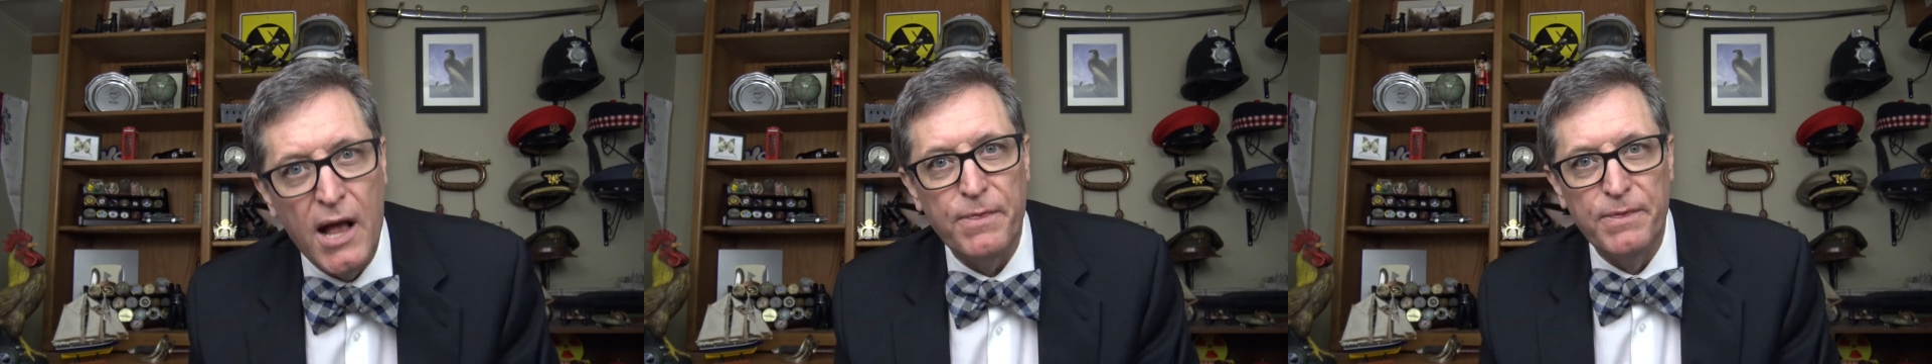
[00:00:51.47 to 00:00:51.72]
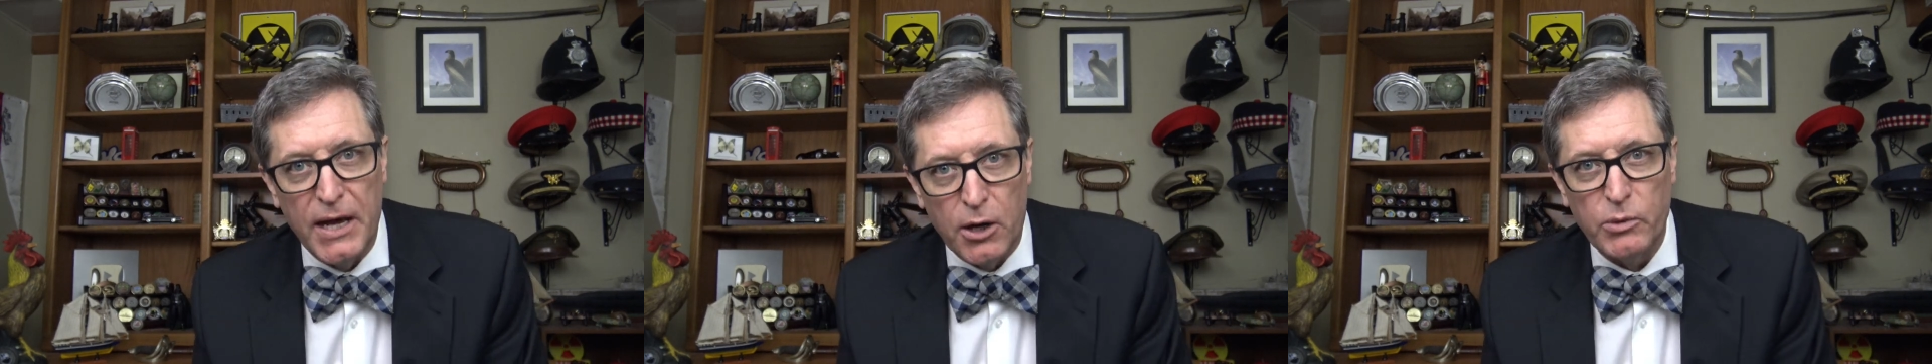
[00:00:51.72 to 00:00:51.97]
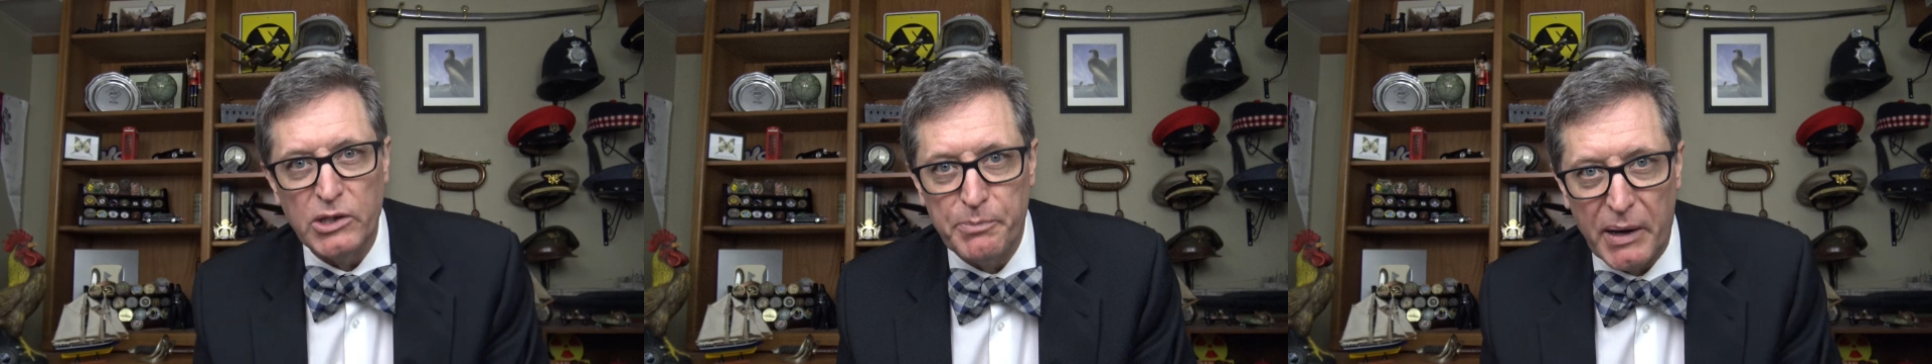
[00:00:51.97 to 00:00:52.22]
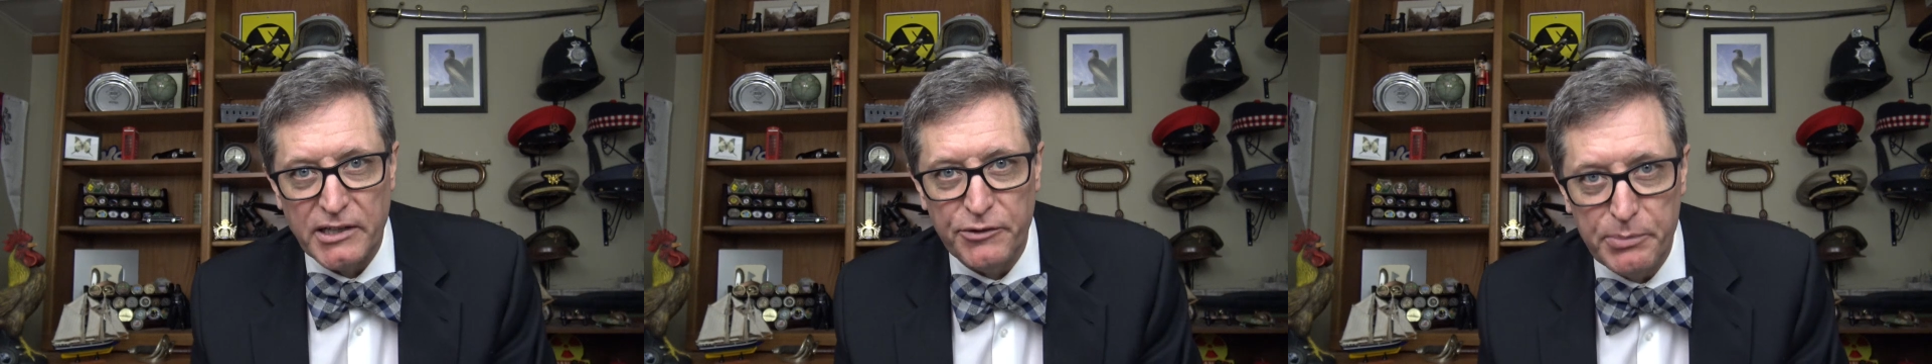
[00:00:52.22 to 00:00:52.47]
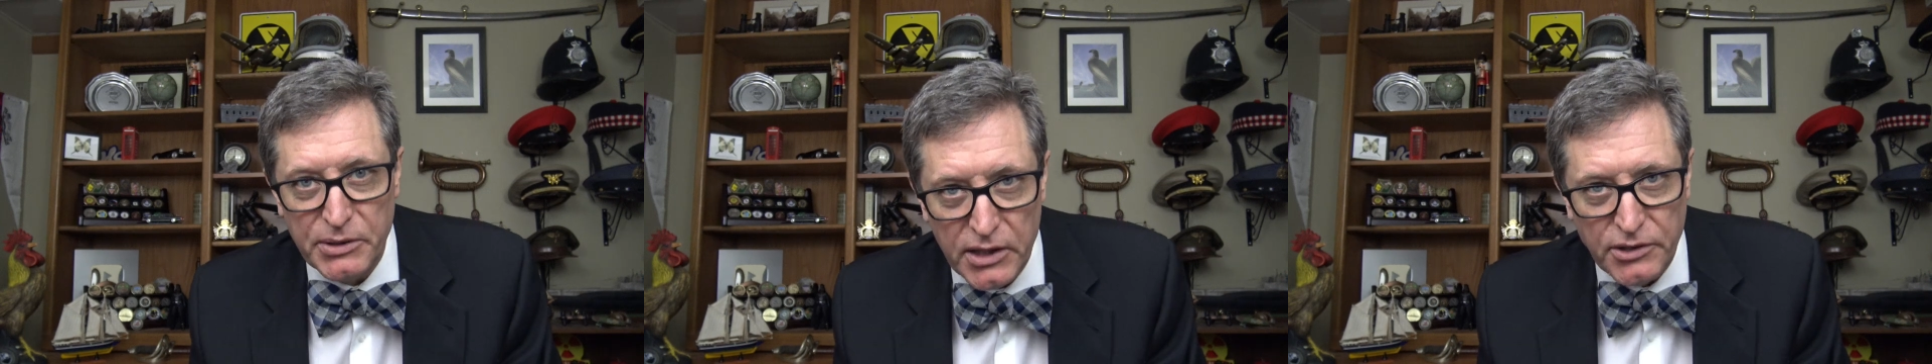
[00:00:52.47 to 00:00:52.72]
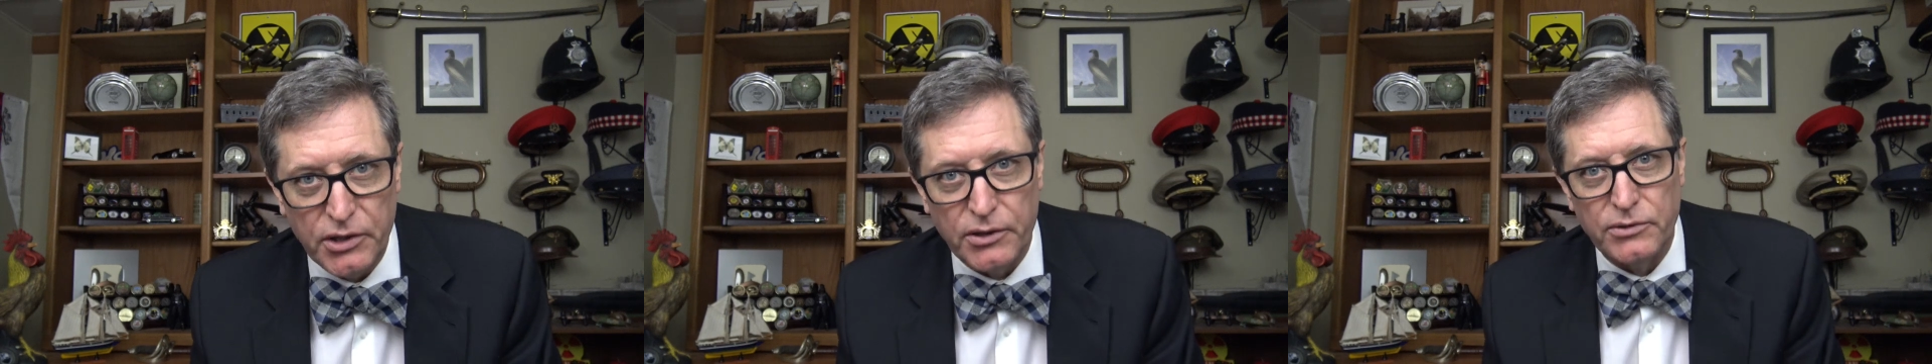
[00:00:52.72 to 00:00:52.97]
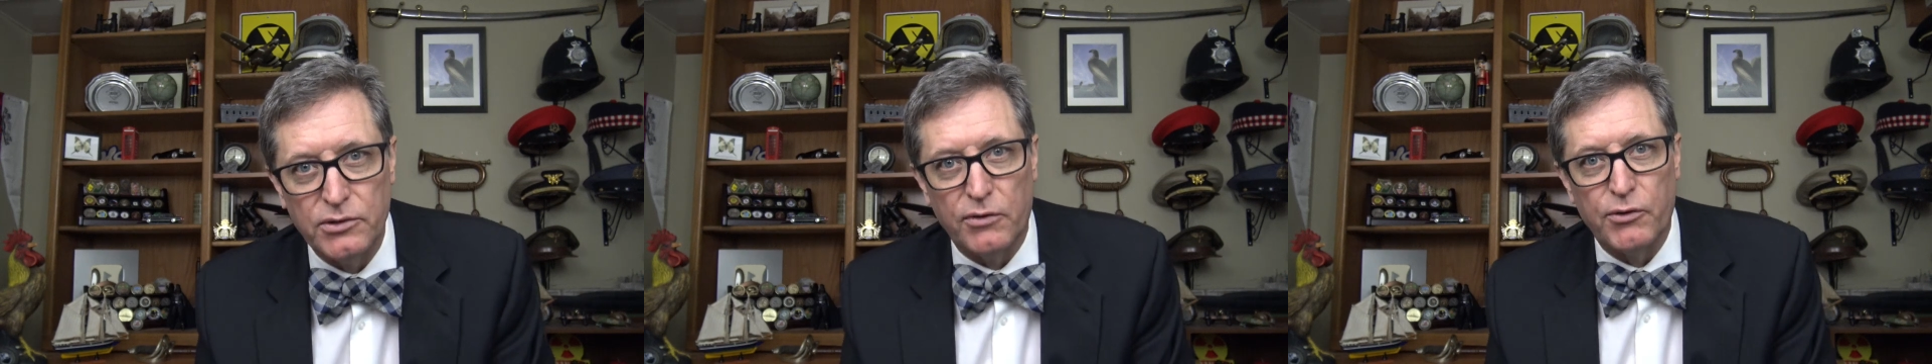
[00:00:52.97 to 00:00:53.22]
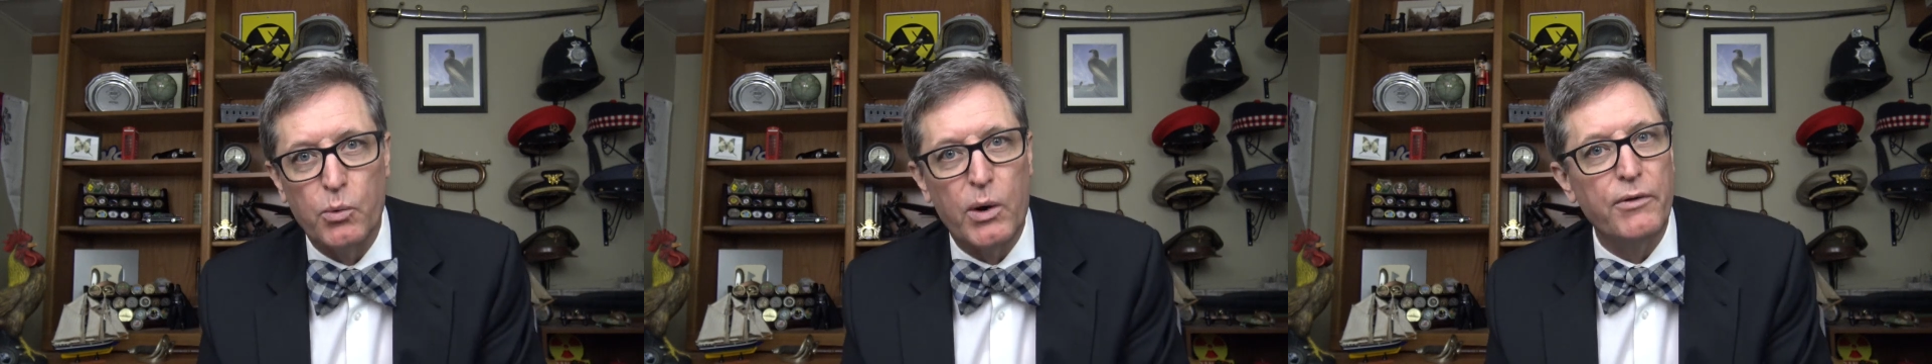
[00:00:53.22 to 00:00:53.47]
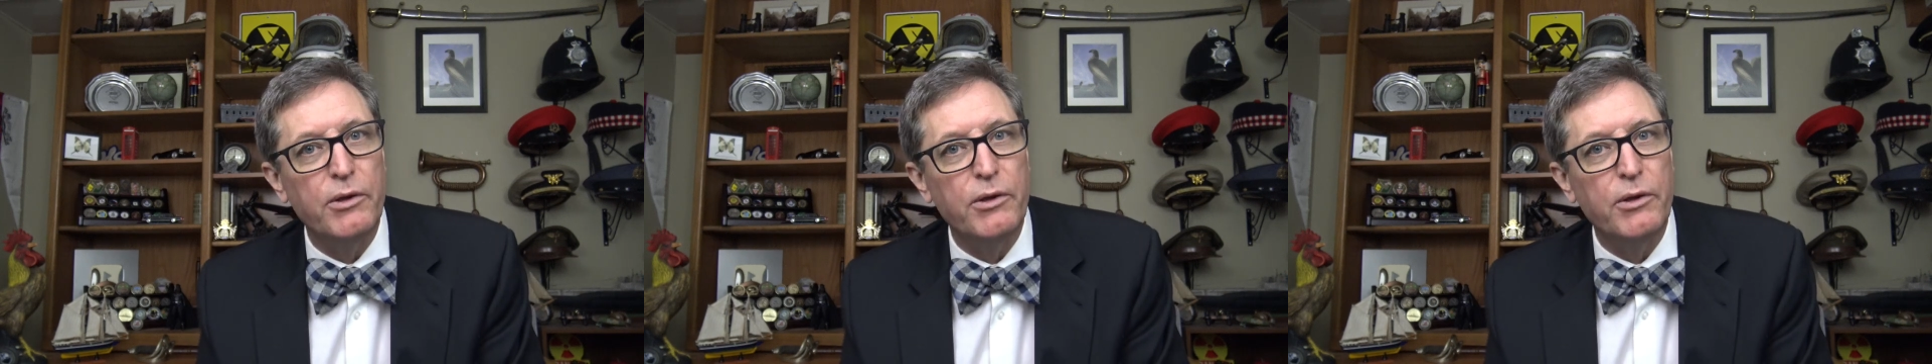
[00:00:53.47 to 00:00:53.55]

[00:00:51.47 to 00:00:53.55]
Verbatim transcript: their respective positions over where